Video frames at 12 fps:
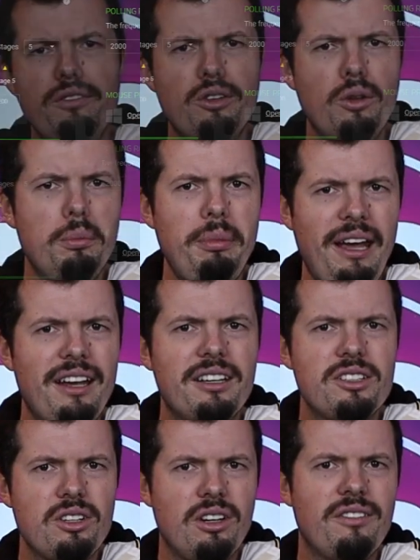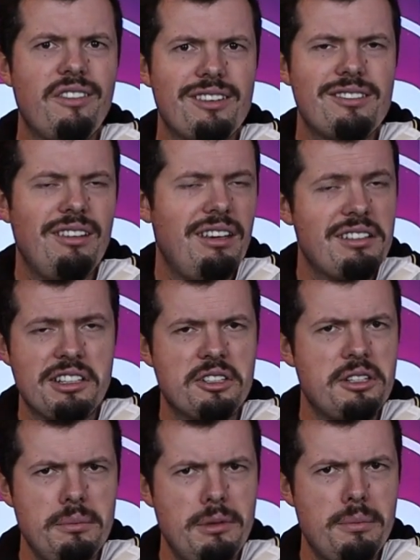overall package of this is
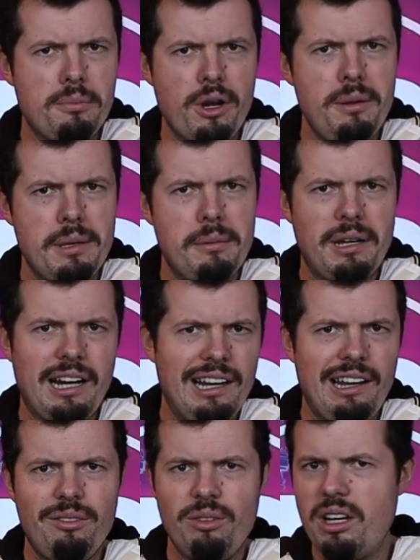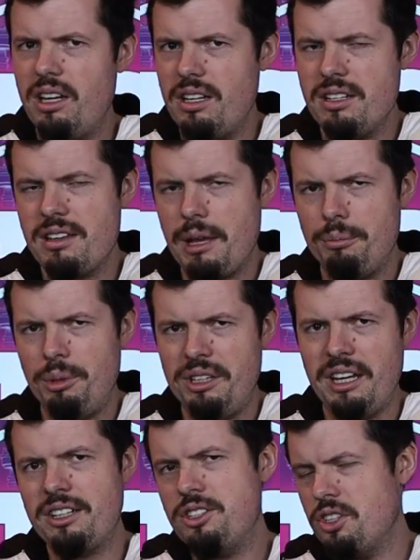extremely premium, and I love that it is
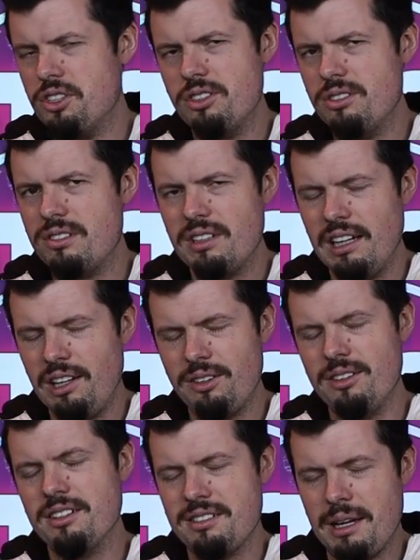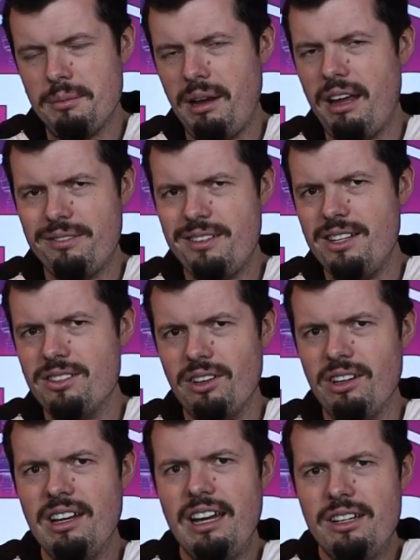ambidextrous, because a lot of the time lefties
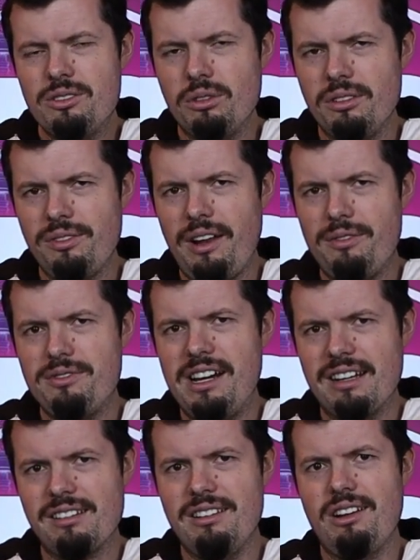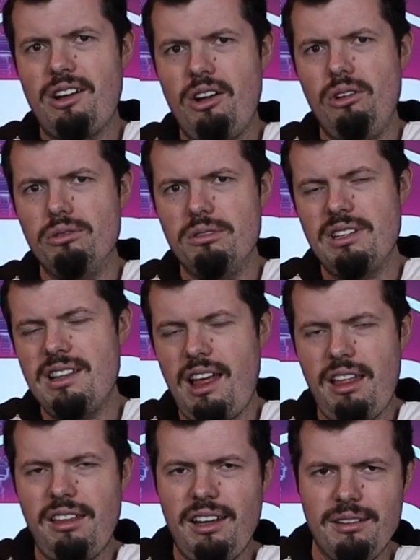are sort of left out in the cold with
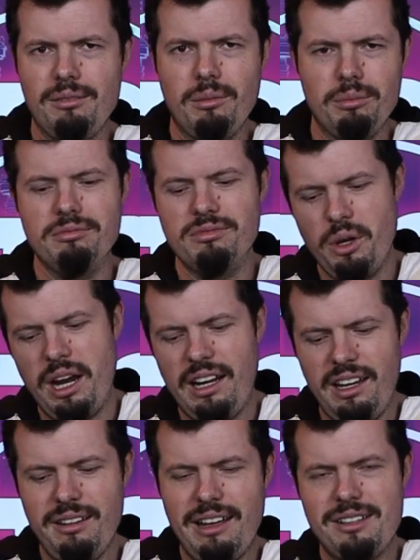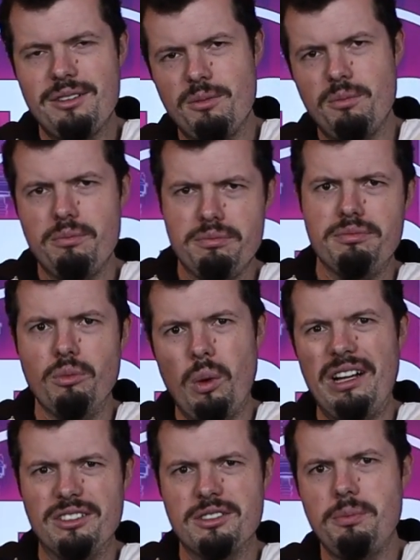nothing really that's
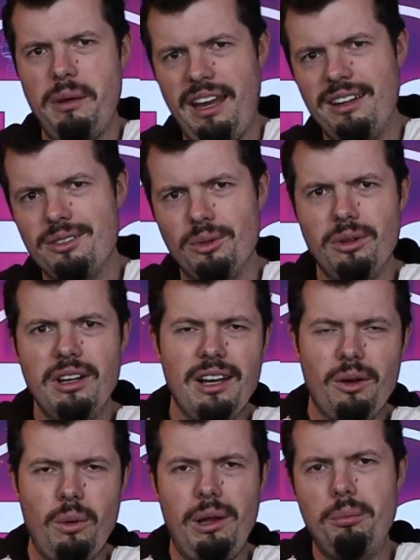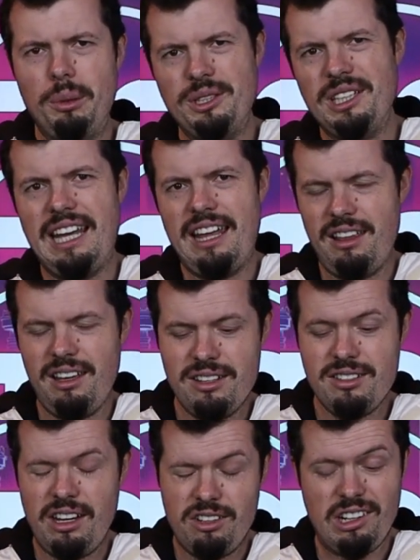well specced or well put together,
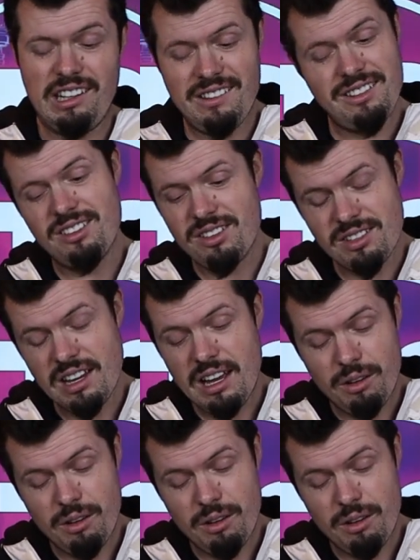etc. And this is